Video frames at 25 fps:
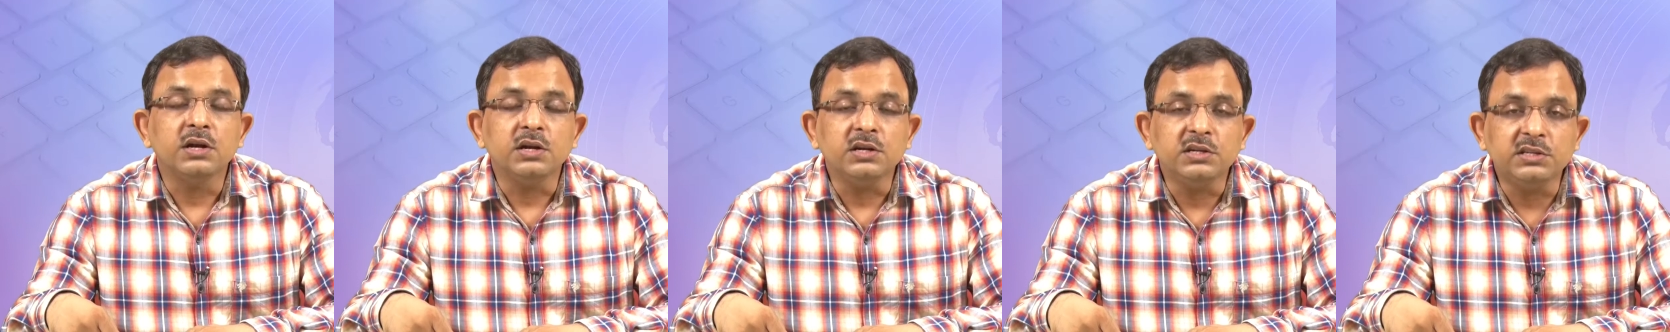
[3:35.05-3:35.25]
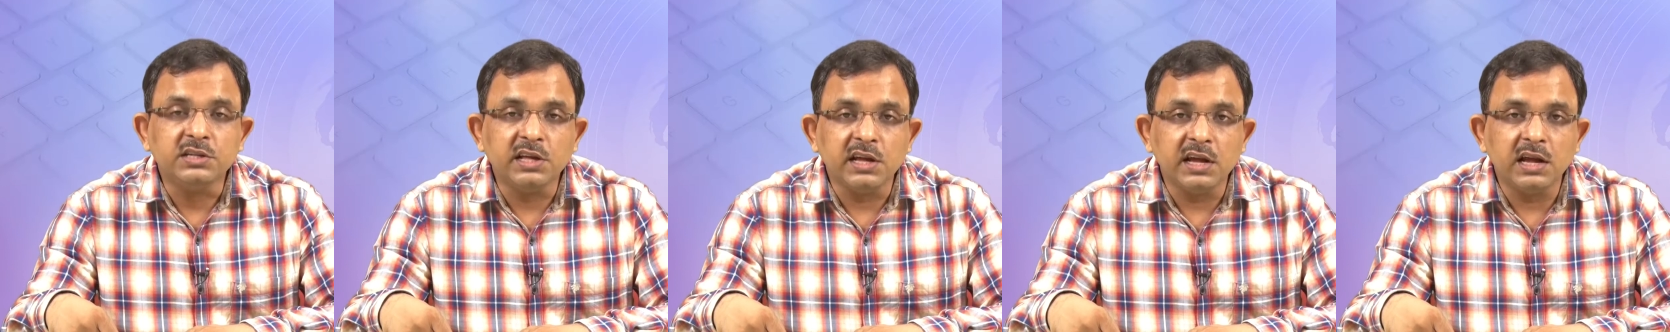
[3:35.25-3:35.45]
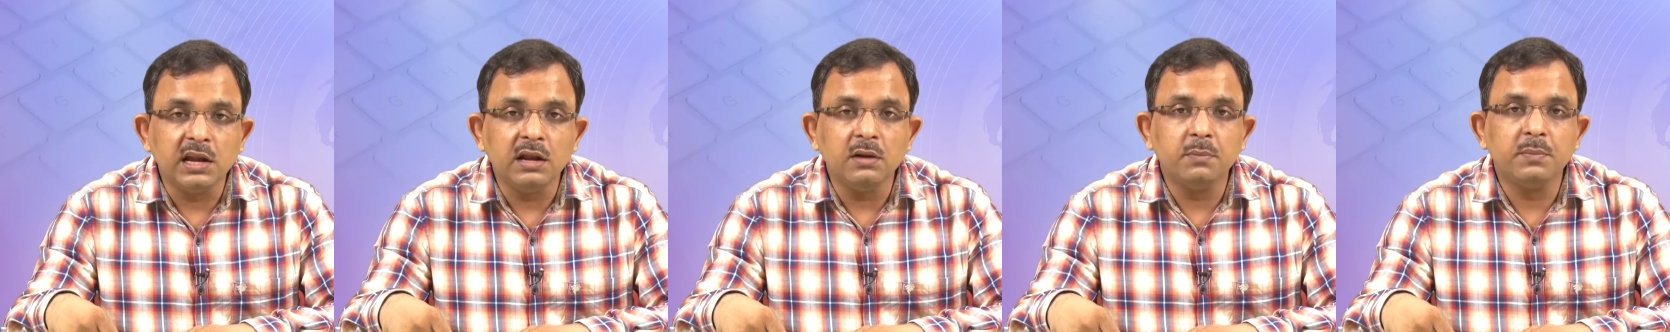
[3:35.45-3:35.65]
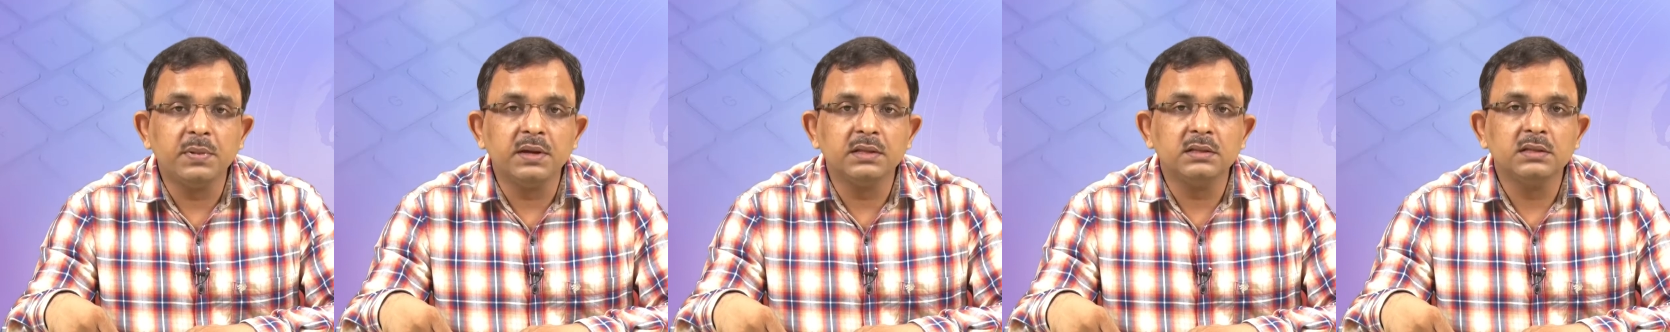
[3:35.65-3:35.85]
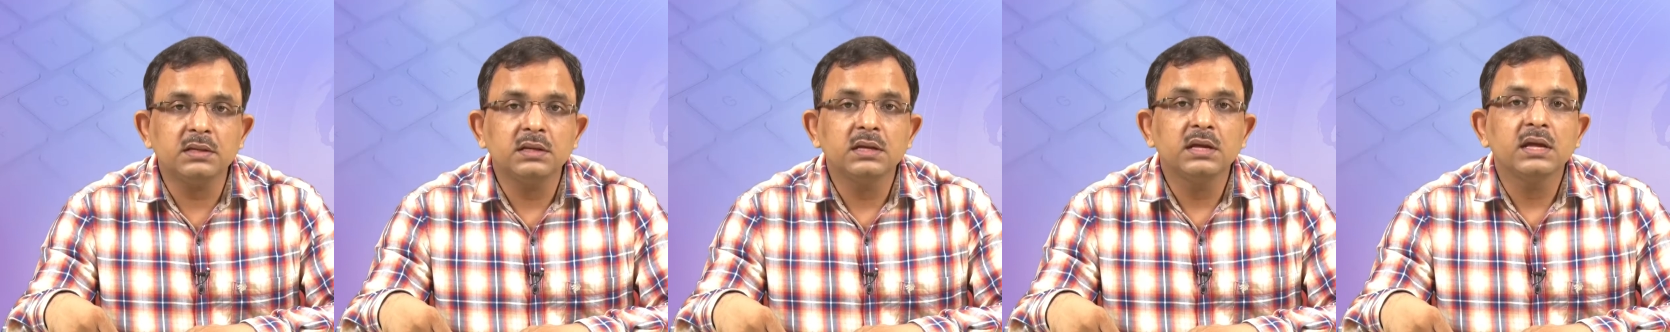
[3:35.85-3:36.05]
deal
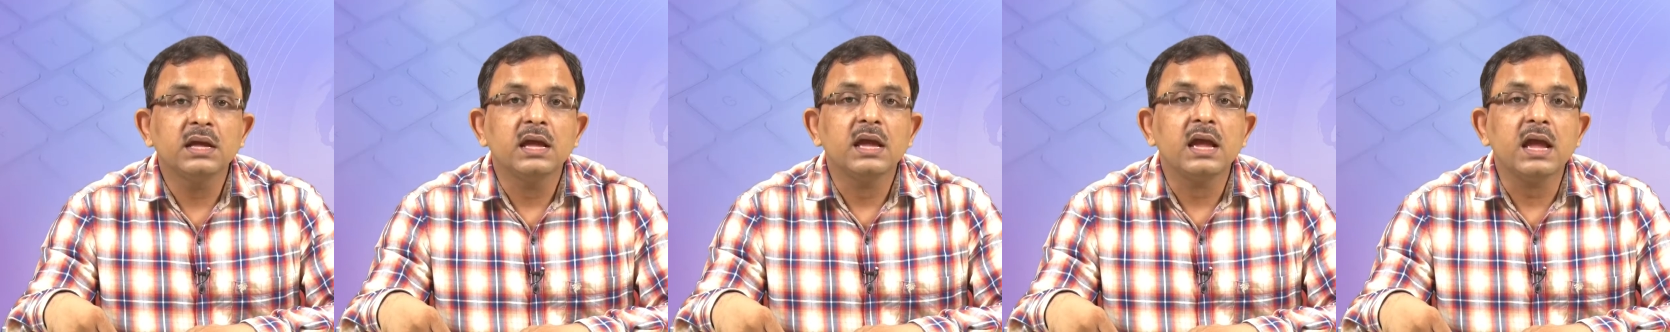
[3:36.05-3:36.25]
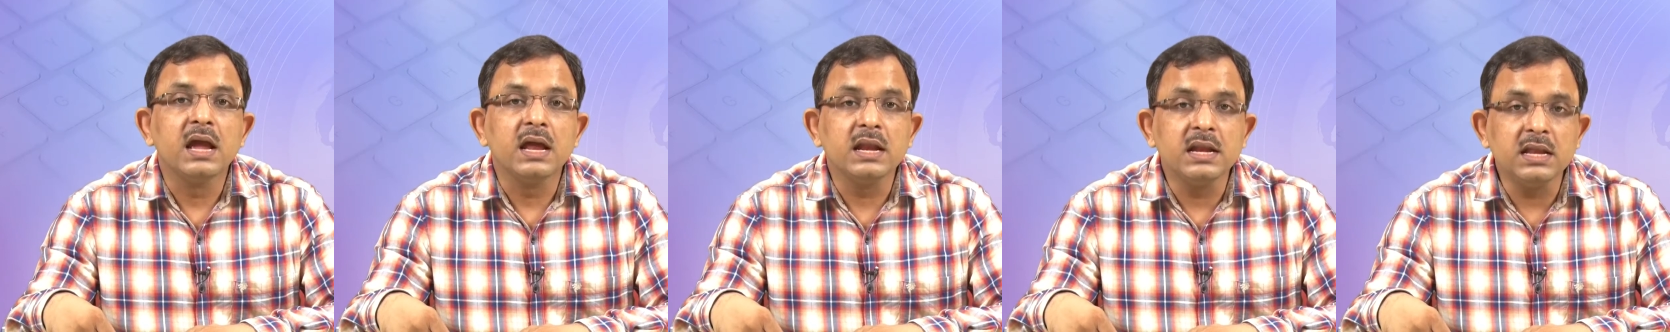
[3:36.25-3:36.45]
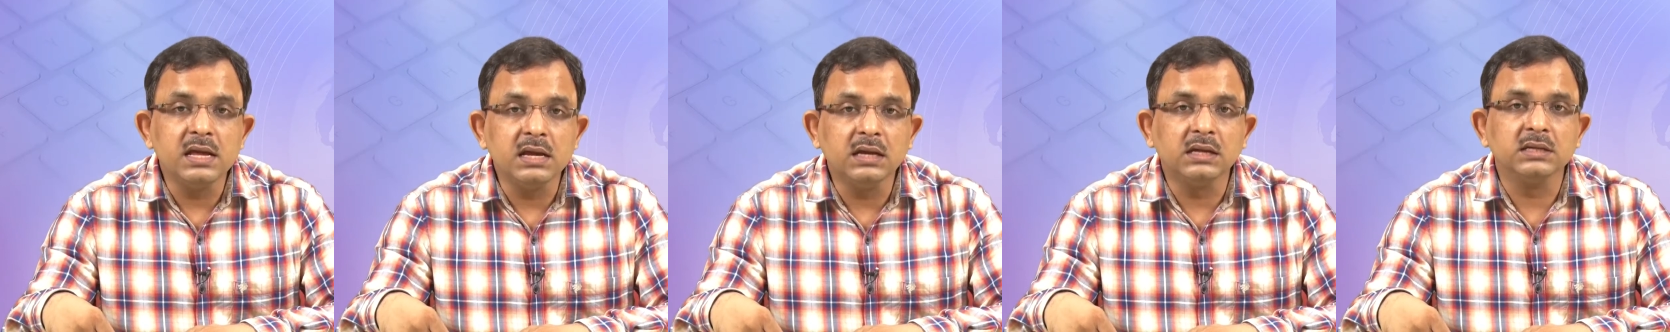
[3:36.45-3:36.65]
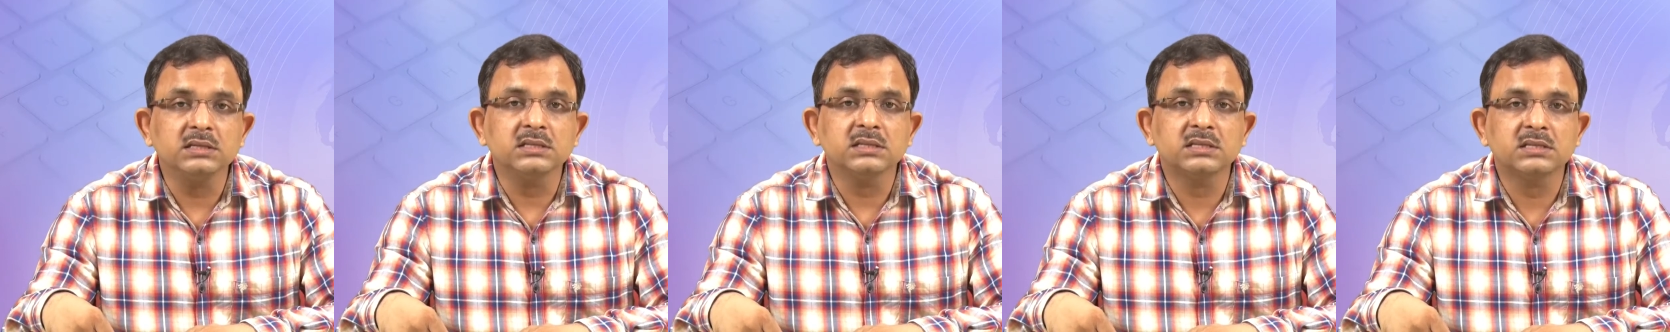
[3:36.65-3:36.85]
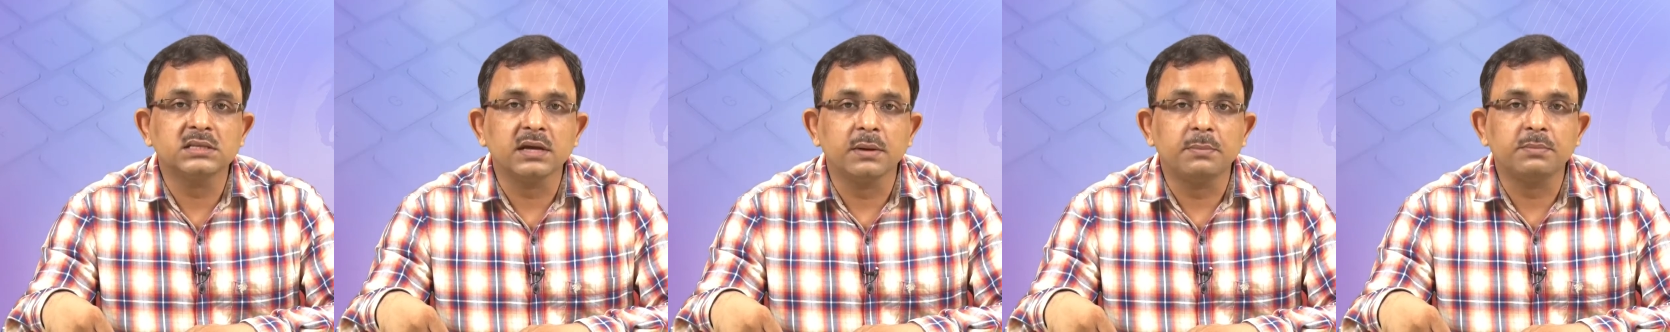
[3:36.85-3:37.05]
with any
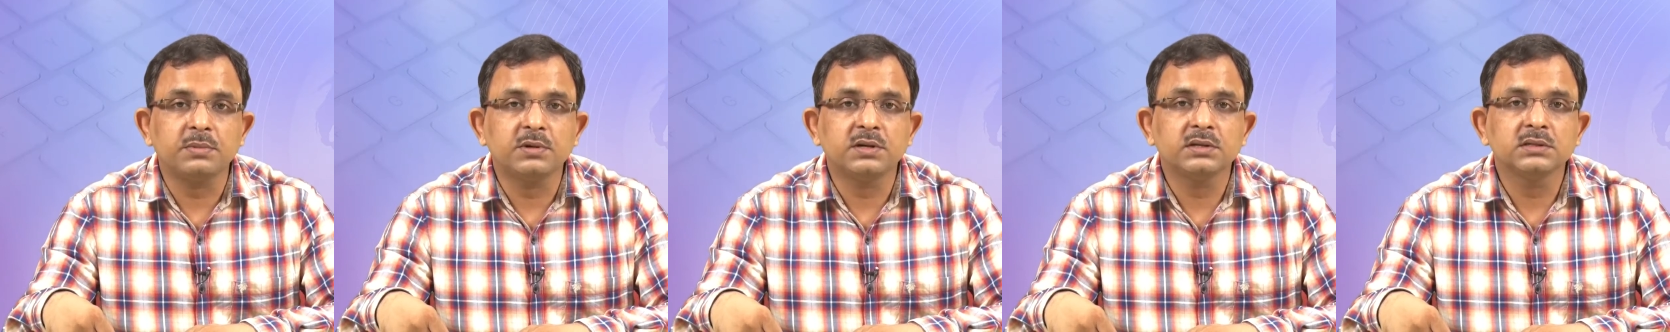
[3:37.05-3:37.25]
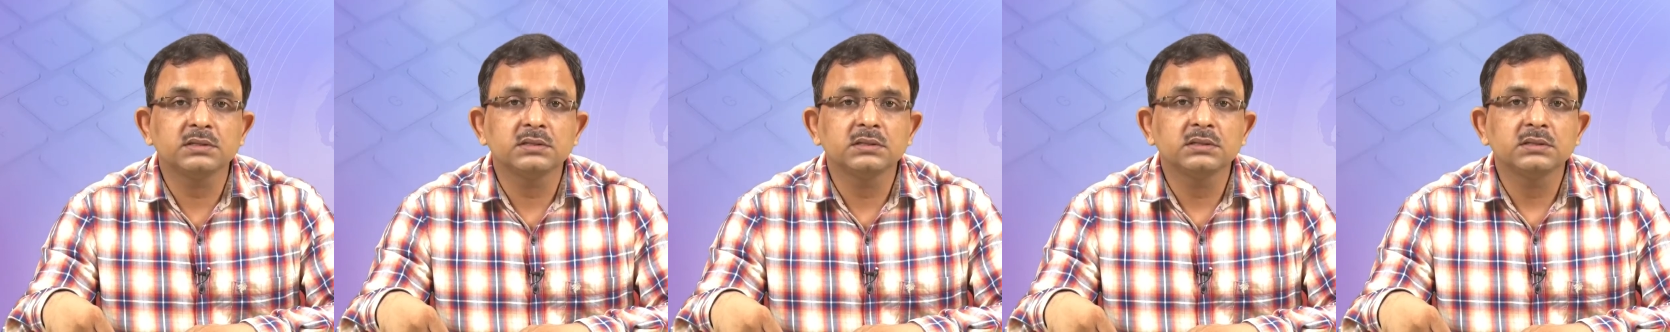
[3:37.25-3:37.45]
concept